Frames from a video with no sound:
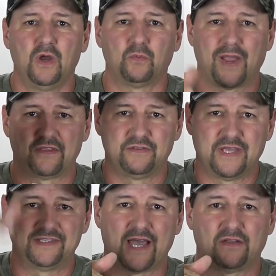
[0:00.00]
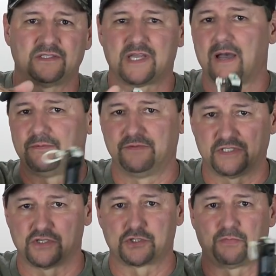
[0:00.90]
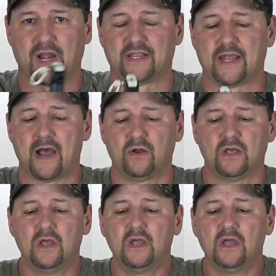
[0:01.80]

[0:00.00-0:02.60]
rather than down on top of it to spread it out.